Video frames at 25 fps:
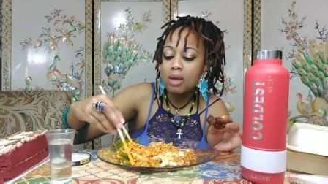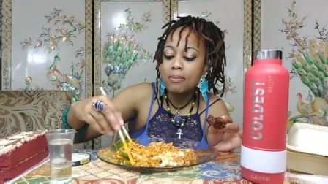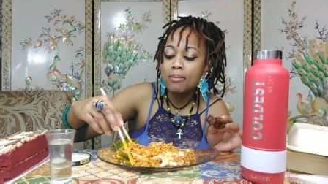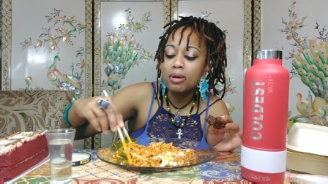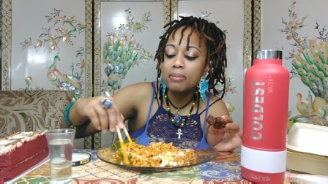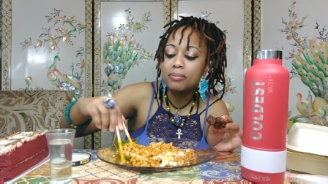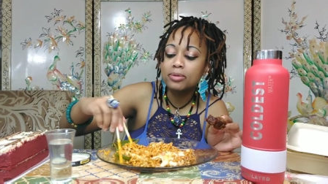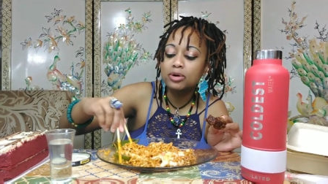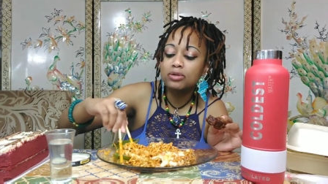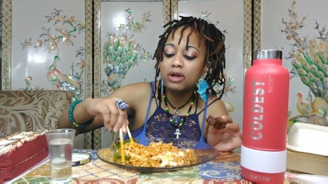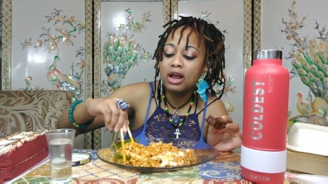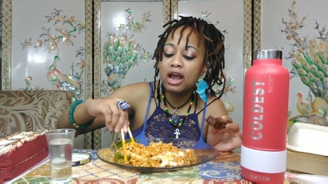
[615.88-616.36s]
but
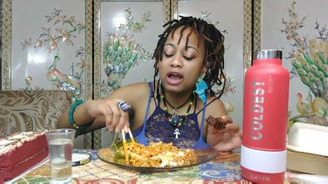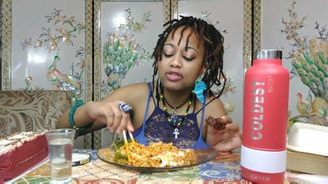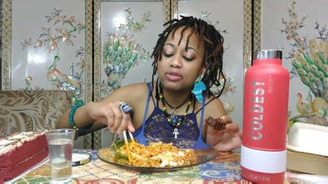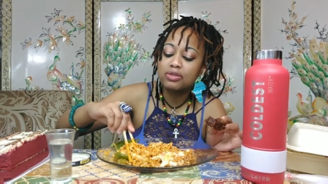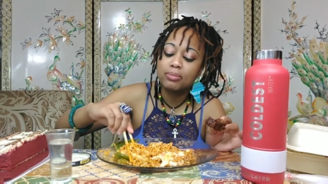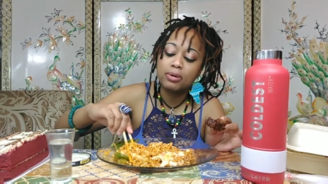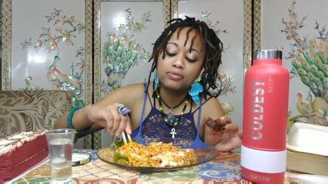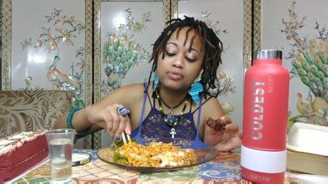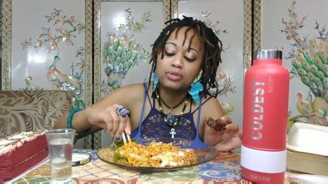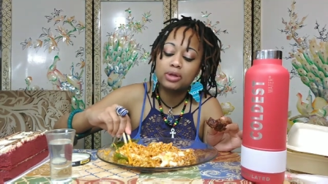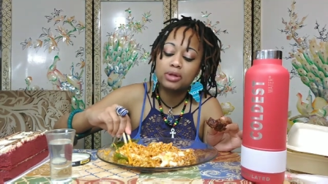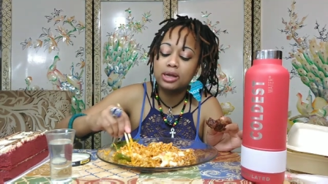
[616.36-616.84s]
i'm gonna do half the
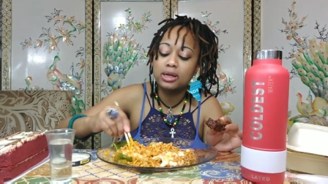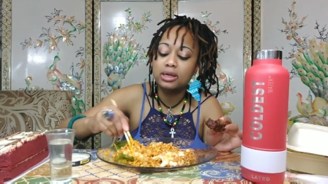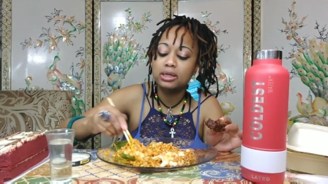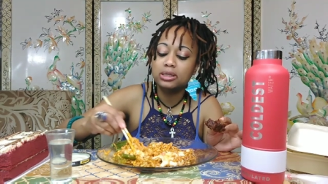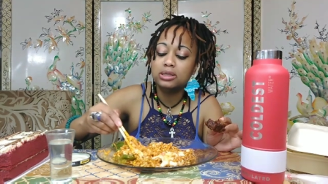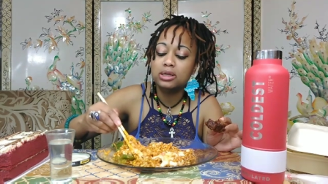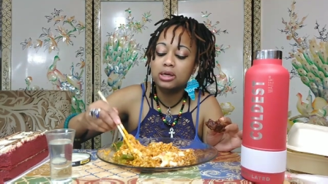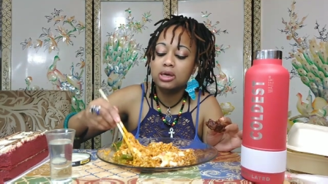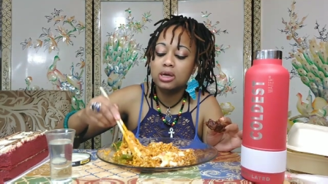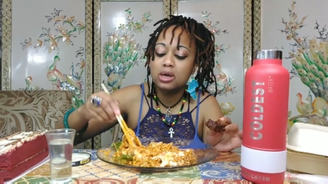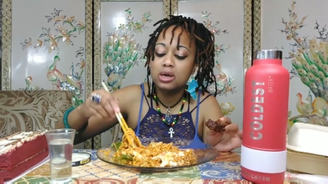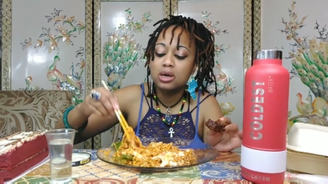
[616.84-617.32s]

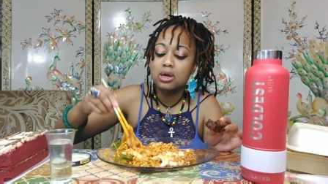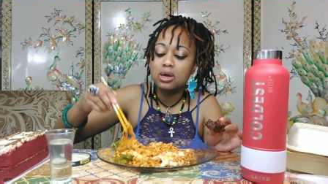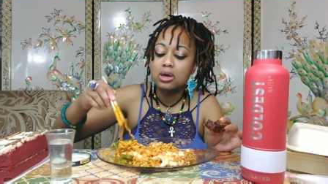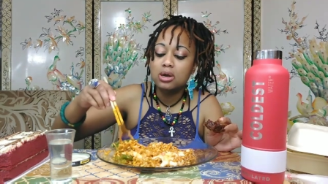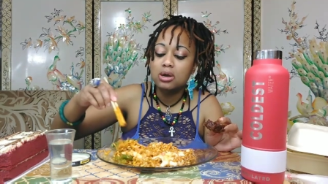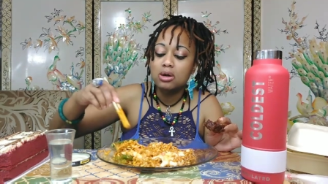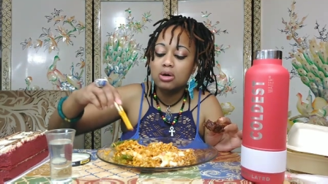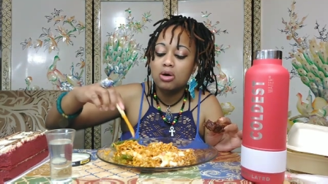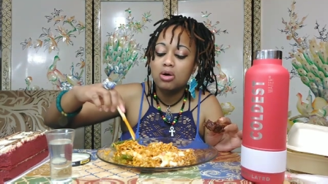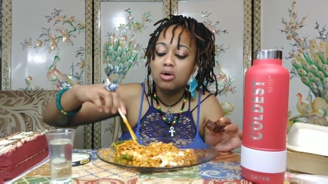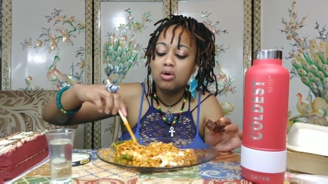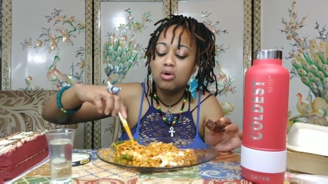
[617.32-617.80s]
birthdays
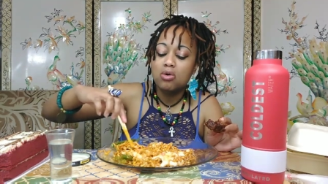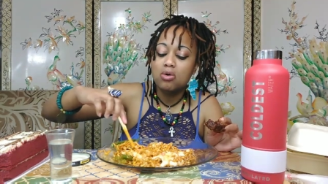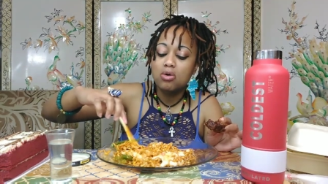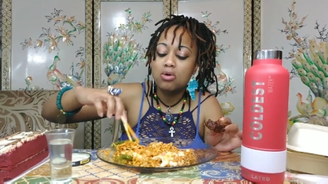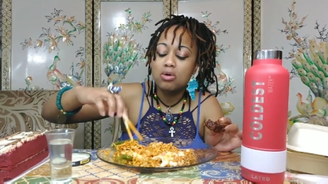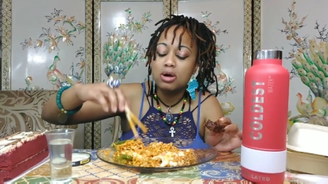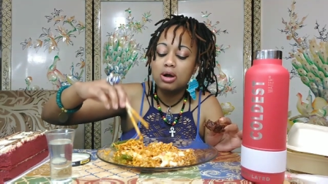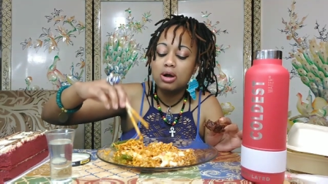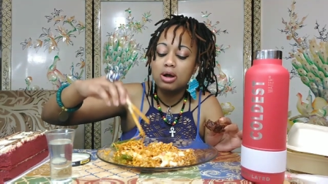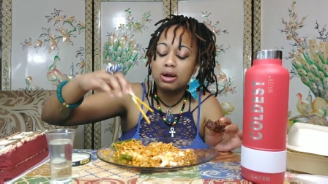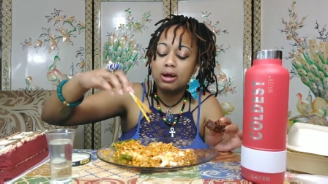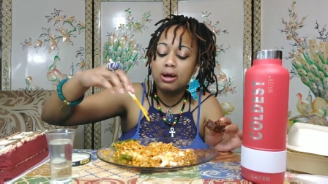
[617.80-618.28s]

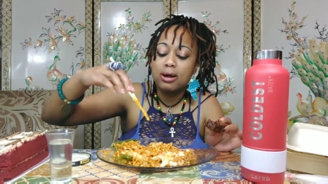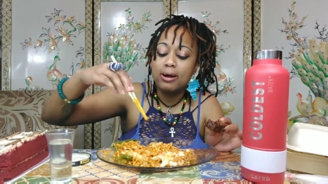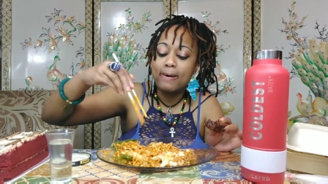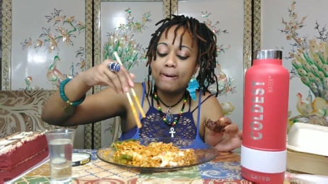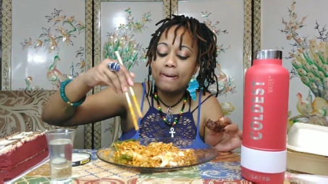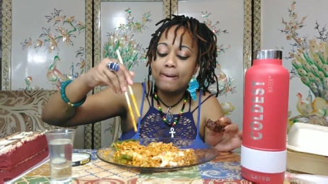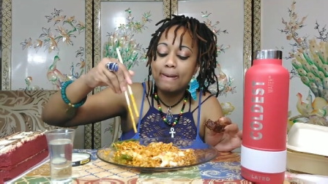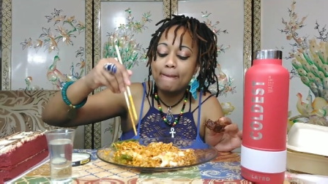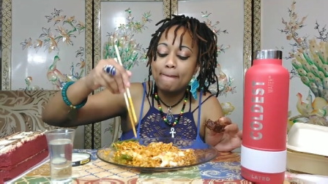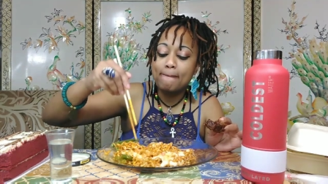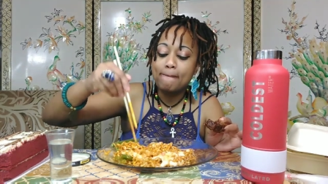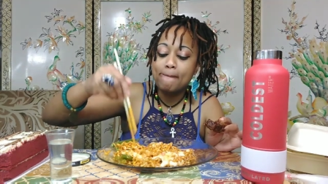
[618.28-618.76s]
on
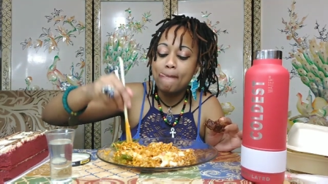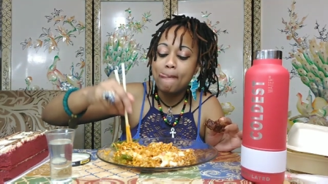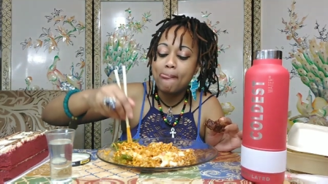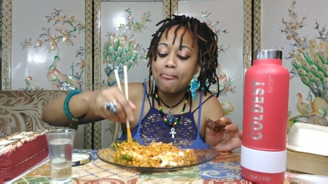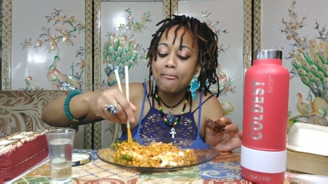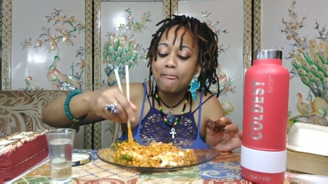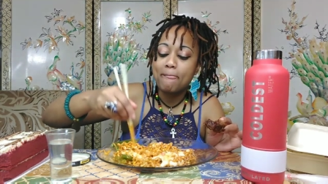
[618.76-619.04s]
um